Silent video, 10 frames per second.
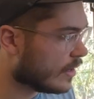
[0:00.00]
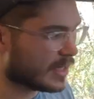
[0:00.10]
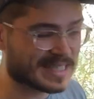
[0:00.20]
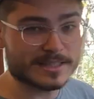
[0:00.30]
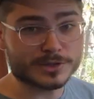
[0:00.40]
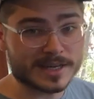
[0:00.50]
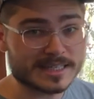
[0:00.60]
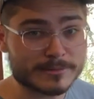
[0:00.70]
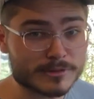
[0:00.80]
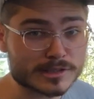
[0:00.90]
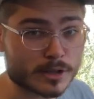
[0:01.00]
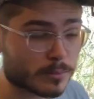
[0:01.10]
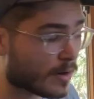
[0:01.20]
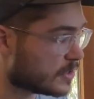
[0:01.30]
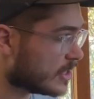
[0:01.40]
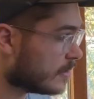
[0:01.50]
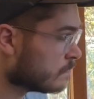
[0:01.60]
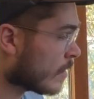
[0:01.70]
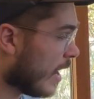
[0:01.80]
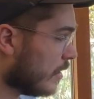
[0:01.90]
Again, try and keep this low budget.
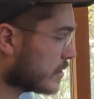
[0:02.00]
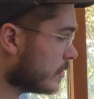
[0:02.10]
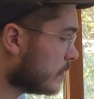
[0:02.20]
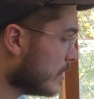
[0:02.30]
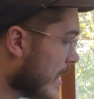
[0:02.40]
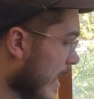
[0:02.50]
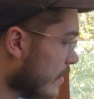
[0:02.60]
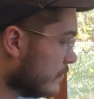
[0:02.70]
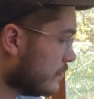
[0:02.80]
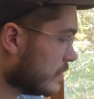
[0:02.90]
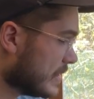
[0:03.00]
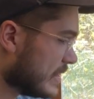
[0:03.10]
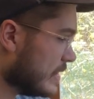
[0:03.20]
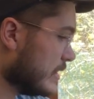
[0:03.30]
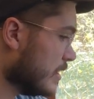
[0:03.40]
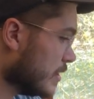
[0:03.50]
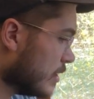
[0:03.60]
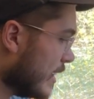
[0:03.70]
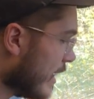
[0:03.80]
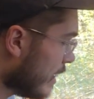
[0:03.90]
I also have sitting
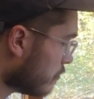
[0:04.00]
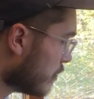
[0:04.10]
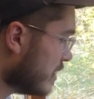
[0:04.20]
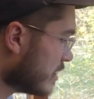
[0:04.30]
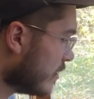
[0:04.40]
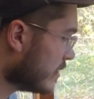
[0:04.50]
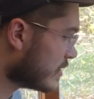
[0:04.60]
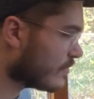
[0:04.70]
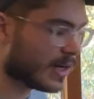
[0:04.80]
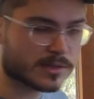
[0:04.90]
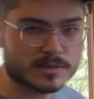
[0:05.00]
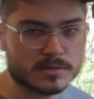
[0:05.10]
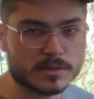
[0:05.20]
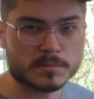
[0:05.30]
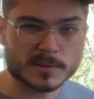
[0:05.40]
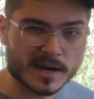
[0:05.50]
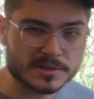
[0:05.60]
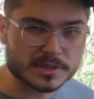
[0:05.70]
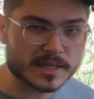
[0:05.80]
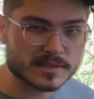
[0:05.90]
here a PreSonus Fire Studio
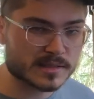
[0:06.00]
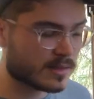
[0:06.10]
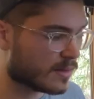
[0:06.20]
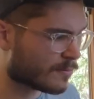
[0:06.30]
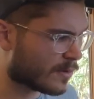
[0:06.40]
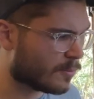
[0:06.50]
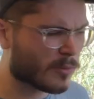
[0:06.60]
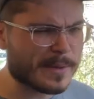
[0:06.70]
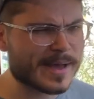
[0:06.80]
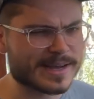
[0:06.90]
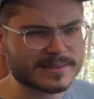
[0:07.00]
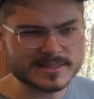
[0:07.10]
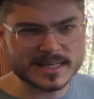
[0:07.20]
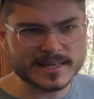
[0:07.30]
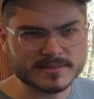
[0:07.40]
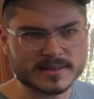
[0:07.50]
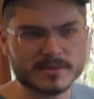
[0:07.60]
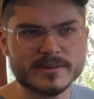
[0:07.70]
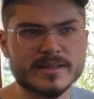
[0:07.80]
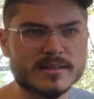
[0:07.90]
Project from way back in the day. I think
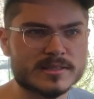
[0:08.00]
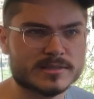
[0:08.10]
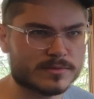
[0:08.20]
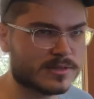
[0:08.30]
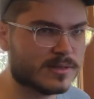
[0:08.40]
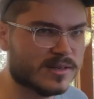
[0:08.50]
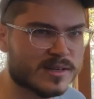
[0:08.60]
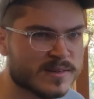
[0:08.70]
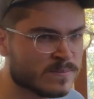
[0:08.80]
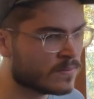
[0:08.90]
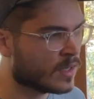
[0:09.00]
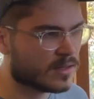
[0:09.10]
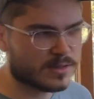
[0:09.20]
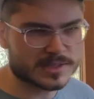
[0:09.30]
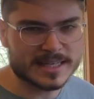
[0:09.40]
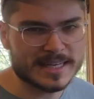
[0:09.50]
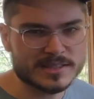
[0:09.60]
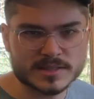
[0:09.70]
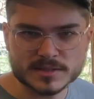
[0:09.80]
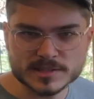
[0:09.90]
I've had this for close to 8
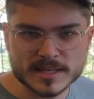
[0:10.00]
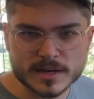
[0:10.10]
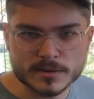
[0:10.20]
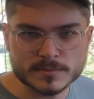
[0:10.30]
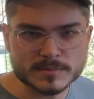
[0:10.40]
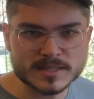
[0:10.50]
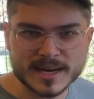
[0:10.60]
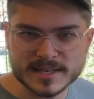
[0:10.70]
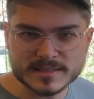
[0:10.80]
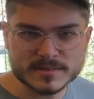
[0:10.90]
years now, maybe 9.